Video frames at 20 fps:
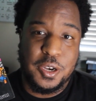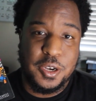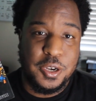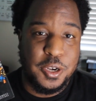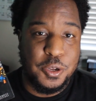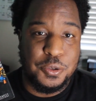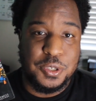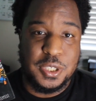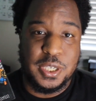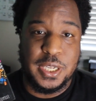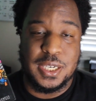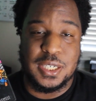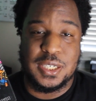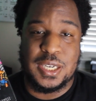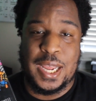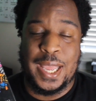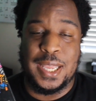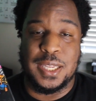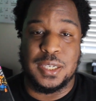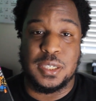New Teen
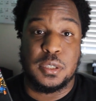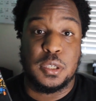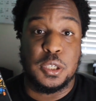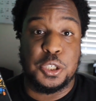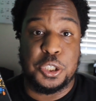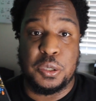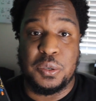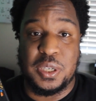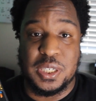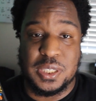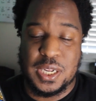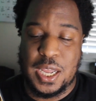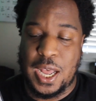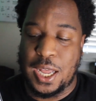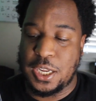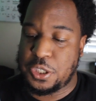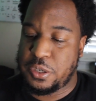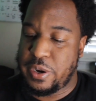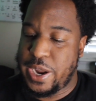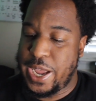Titans, The Judas
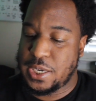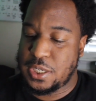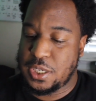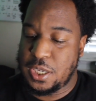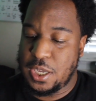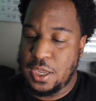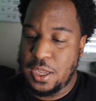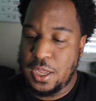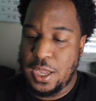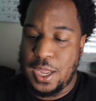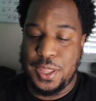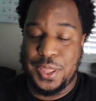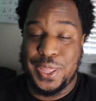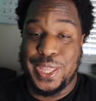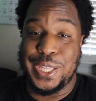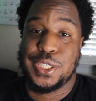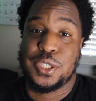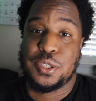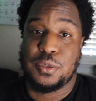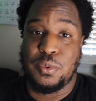Contract, and
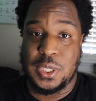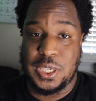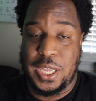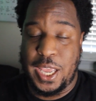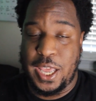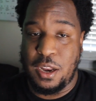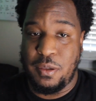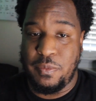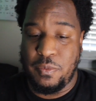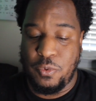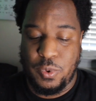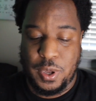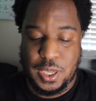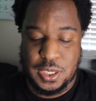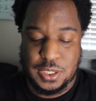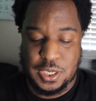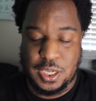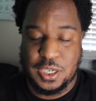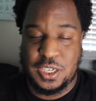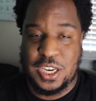this was anim-
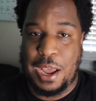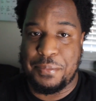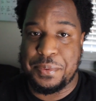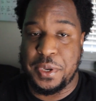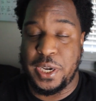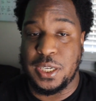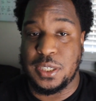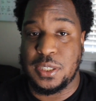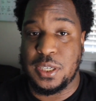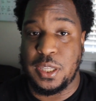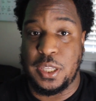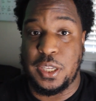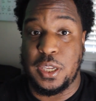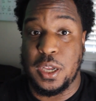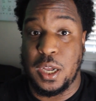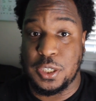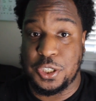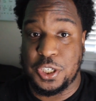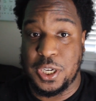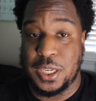was adapted into the
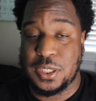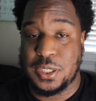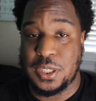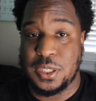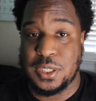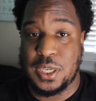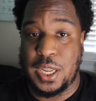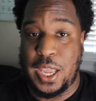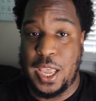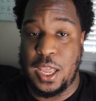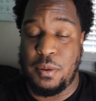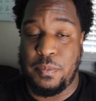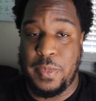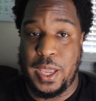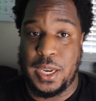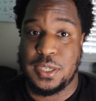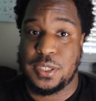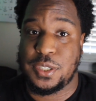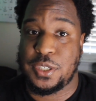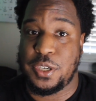Young Justice
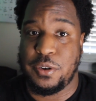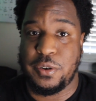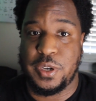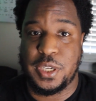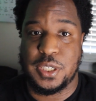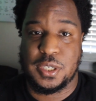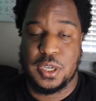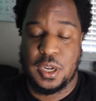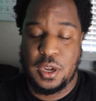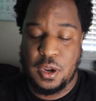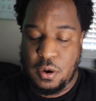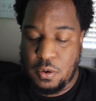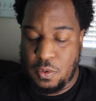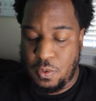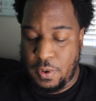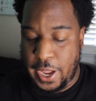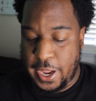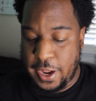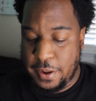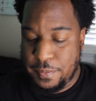animated series,
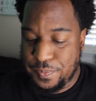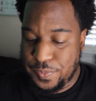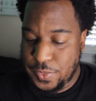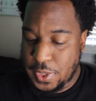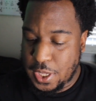right?